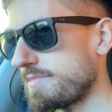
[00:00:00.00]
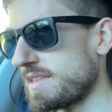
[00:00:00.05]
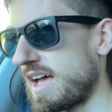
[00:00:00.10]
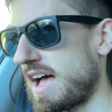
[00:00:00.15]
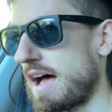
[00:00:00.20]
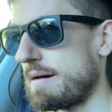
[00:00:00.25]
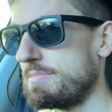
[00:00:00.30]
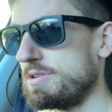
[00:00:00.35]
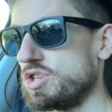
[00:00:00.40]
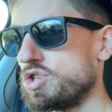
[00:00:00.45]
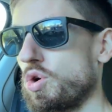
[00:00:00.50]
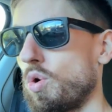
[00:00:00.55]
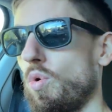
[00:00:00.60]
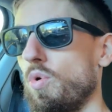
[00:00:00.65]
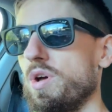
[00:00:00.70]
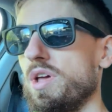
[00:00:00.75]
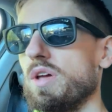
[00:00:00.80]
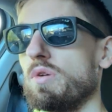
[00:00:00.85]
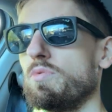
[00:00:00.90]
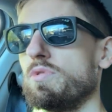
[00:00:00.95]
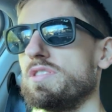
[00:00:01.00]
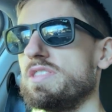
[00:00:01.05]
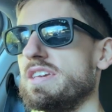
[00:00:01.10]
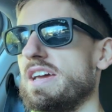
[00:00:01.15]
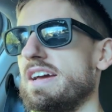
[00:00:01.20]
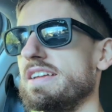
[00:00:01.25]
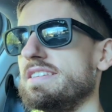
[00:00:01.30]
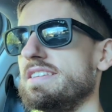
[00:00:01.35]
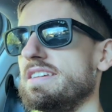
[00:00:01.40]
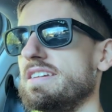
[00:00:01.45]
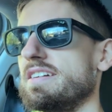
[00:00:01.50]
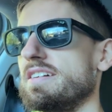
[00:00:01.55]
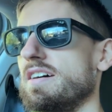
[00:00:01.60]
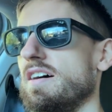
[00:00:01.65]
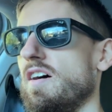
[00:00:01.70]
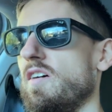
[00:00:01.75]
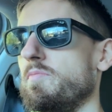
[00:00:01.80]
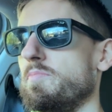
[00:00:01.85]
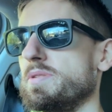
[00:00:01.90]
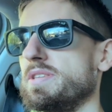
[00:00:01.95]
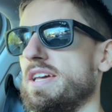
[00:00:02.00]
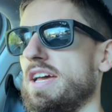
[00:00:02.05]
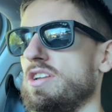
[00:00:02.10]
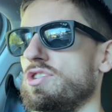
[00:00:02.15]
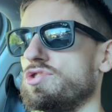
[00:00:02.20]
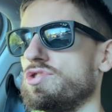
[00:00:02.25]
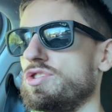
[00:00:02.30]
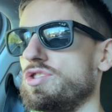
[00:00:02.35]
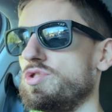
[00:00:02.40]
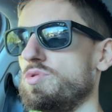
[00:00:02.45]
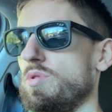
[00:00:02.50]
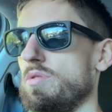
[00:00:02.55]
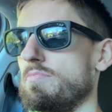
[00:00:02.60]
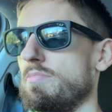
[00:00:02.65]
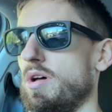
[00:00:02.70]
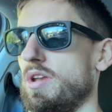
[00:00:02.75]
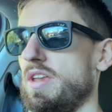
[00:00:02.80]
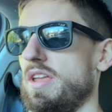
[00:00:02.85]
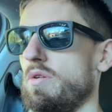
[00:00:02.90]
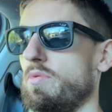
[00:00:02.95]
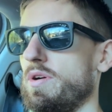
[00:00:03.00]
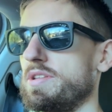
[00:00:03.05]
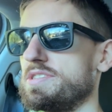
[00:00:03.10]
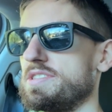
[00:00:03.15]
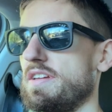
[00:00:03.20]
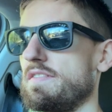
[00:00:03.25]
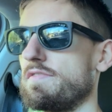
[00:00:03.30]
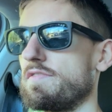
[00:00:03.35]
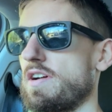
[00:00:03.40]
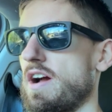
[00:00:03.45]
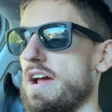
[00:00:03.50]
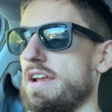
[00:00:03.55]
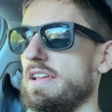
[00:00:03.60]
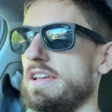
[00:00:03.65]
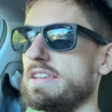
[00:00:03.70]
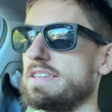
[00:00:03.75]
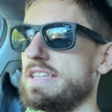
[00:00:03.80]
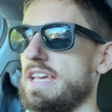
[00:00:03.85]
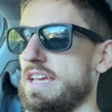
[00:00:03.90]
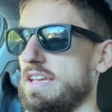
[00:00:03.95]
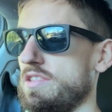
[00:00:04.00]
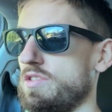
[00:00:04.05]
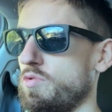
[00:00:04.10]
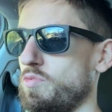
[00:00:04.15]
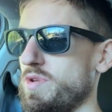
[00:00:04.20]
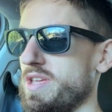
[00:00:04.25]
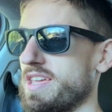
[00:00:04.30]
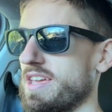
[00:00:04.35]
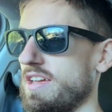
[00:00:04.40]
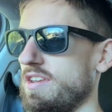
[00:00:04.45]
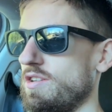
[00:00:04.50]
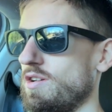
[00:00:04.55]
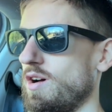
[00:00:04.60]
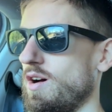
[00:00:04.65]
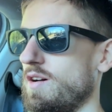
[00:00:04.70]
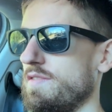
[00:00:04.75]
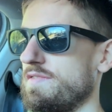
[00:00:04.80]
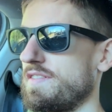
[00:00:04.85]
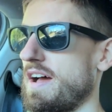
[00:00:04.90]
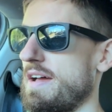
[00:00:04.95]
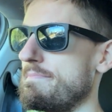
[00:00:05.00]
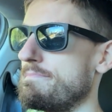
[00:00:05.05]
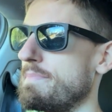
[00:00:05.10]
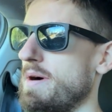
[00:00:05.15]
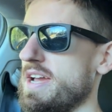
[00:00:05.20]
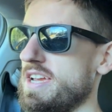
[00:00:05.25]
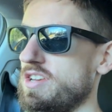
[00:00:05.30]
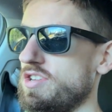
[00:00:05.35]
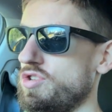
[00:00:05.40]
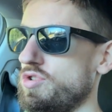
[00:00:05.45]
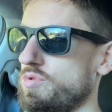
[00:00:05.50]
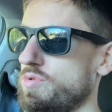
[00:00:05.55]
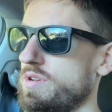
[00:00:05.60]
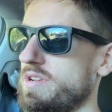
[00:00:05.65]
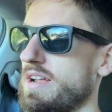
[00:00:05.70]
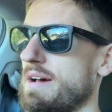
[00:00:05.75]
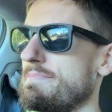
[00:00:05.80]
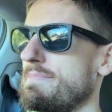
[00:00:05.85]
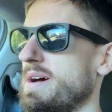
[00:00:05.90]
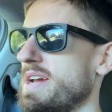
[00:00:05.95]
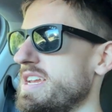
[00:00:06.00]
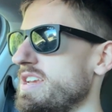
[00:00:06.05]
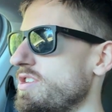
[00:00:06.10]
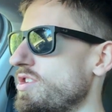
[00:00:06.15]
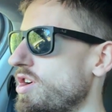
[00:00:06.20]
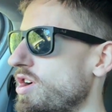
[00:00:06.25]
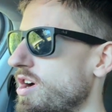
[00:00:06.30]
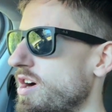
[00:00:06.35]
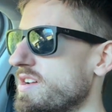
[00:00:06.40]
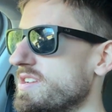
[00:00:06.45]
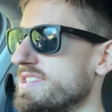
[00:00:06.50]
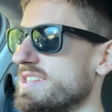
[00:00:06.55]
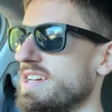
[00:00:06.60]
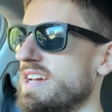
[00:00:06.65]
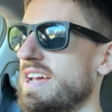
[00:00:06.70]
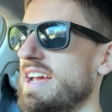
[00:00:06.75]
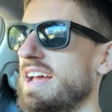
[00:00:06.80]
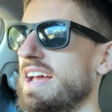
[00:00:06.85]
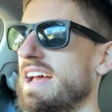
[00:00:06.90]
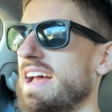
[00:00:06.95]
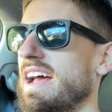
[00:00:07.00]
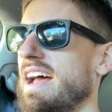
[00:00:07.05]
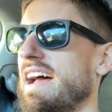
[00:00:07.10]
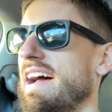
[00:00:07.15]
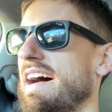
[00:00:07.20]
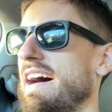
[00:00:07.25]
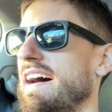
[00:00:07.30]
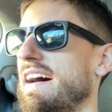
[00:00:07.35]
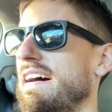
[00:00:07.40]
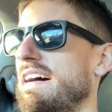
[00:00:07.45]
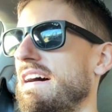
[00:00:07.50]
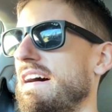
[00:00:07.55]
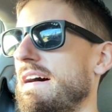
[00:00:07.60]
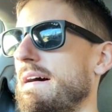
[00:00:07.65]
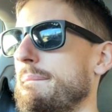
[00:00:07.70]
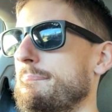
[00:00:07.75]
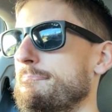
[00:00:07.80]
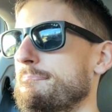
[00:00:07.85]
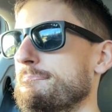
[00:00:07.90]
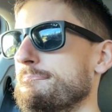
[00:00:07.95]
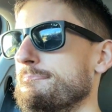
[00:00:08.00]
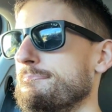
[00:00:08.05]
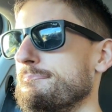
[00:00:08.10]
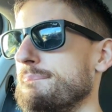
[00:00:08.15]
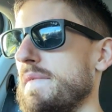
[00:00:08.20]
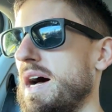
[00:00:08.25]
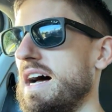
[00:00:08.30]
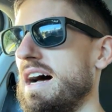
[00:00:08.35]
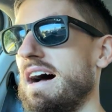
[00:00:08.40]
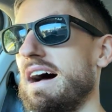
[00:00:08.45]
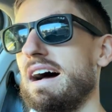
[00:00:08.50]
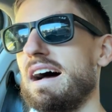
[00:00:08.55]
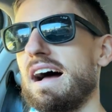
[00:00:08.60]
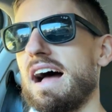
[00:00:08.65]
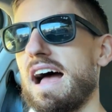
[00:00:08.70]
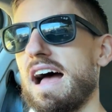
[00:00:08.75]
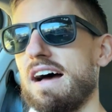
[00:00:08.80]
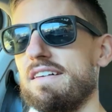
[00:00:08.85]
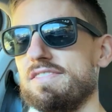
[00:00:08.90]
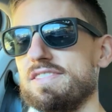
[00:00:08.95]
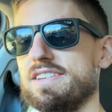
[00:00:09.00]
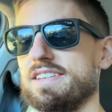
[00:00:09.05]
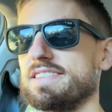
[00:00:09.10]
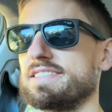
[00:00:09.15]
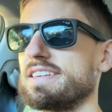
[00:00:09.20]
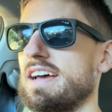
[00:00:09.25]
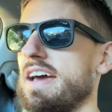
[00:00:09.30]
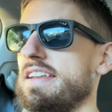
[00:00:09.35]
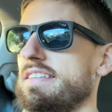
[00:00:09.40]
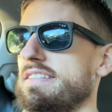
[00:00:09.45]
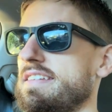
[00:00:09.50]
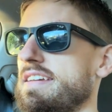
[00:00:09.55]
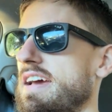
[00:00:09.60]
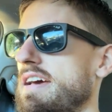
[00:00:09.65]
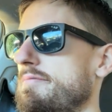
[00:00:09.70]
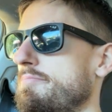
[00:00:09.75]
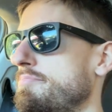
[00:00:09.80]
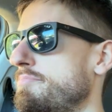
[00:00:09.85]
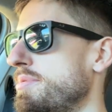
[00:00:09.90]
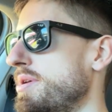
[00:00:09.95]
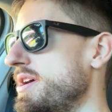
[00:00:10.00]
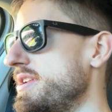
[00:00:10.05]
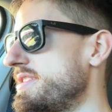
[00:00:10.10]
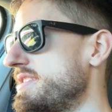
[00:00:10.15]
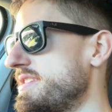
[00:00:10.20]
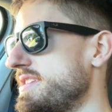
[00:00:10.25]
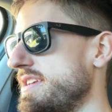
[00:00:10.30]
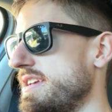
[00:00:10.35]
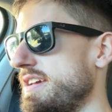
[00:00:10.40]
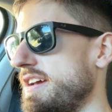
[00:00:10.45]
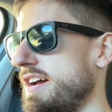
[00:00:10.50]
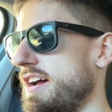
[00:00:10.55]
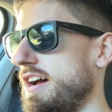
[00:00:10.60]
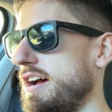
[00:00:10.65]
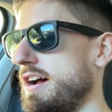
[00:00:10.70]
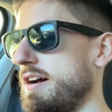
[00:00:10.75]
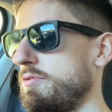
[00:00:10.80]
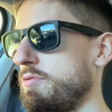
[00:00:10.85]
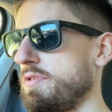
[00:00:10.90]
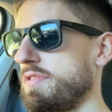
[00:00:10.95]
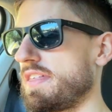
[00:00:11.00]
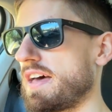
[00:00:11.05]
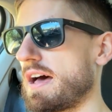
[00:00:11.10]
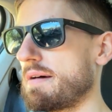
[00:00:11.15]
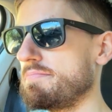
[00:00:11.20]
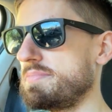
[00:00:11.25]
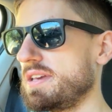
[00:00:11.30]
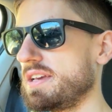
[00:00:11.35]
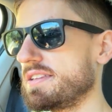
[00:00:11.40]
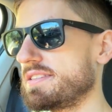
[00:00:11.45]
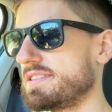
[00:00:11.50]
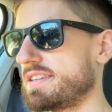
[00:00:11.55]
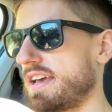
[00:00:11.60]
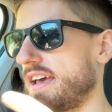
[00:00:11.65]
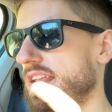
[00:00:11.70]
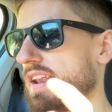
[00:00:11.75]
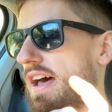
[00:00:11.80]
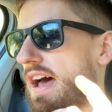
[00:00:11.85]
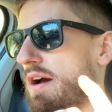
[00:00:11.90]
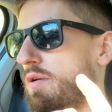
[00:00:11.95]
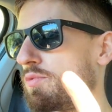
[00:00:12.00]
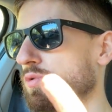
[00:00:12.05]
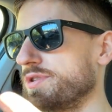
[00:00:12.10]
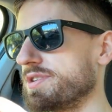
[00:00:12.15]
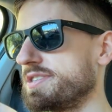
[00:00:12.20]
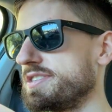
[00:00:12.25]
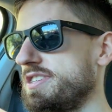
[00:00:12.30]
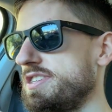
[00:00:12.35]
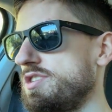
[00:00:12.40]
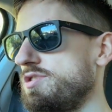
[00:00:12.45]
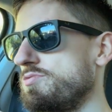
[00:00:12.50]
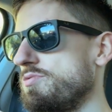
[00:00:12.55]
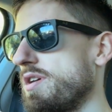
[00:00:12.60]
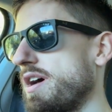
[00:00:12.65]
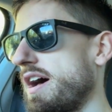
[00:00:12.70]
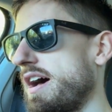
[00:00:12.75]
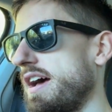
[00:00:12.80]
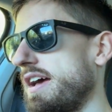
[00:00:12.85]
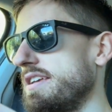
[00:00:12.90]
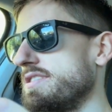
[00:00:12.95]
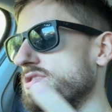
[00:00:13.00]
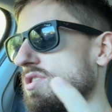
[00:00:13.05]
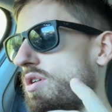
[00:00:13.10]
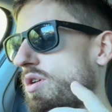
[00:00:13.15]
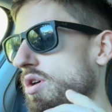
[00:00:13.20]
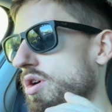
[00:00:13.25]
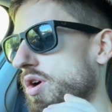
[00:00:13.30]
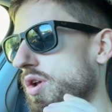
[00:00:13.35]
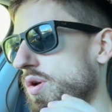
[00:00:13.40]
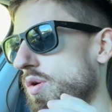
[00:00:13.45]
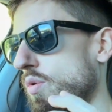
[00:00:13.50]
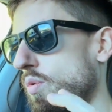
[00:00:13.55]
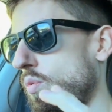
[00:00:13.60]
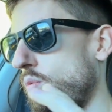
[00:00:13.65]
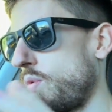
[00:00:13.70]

I've been toying with the idea of potentially doing Monday, Wednesday, Friday and taking the weekend off. I might do it, I might not. I haven't decided yet, but with that being said, I will see you guys on